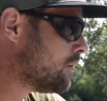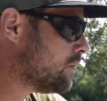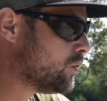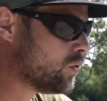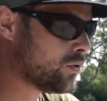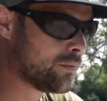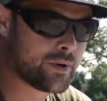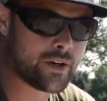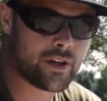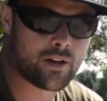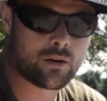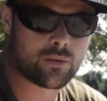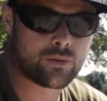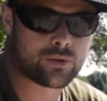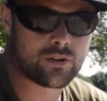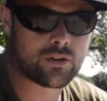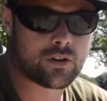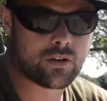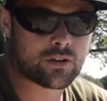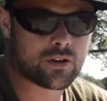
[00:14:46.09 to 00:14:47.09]
Normally
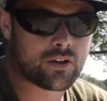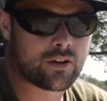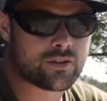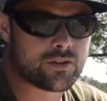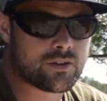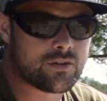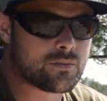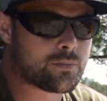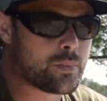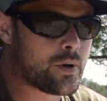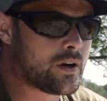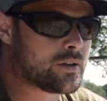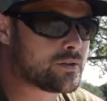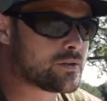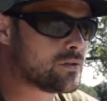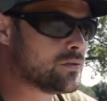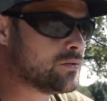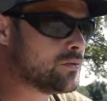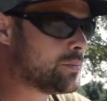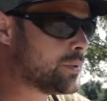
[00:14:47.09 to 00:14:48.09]
I'd like to use
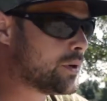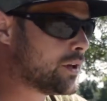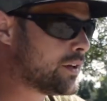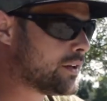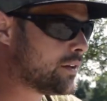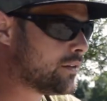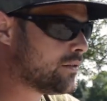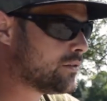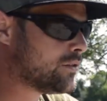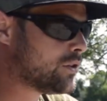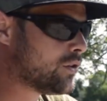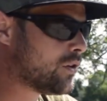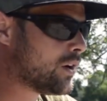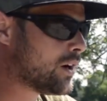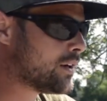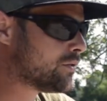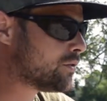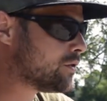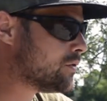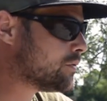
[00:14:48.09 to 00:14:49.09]
particle, but then you're not
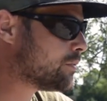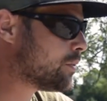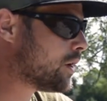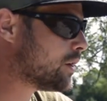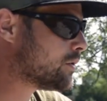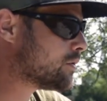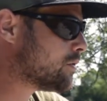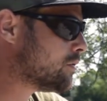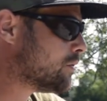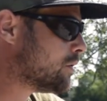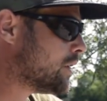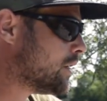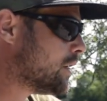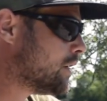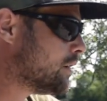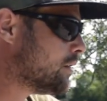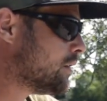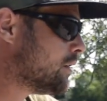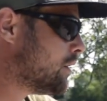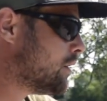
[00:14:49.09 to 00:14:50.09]
allowed to use particle on here,